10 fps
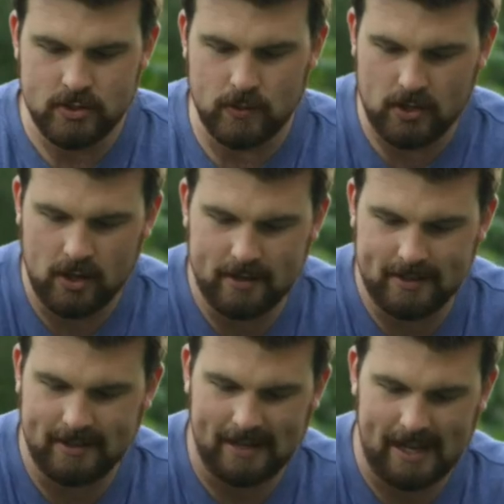So a
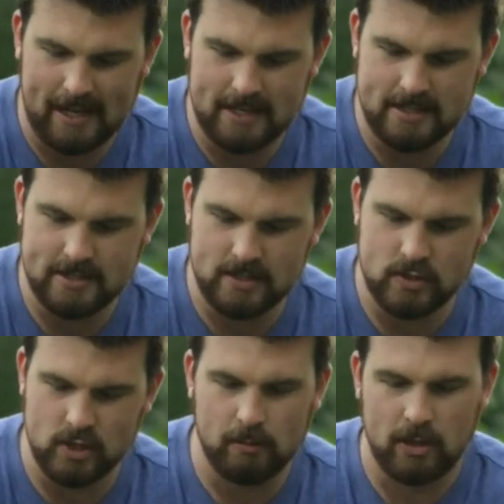garden is
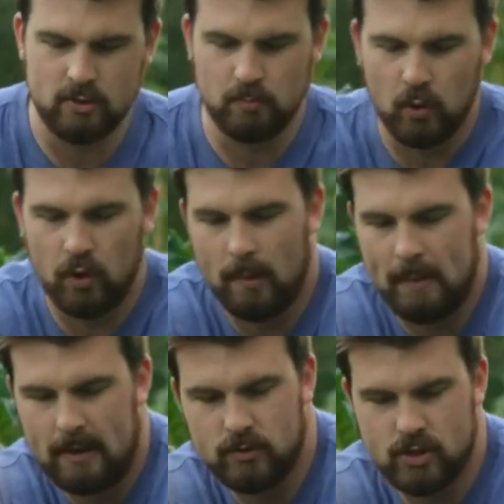so much more about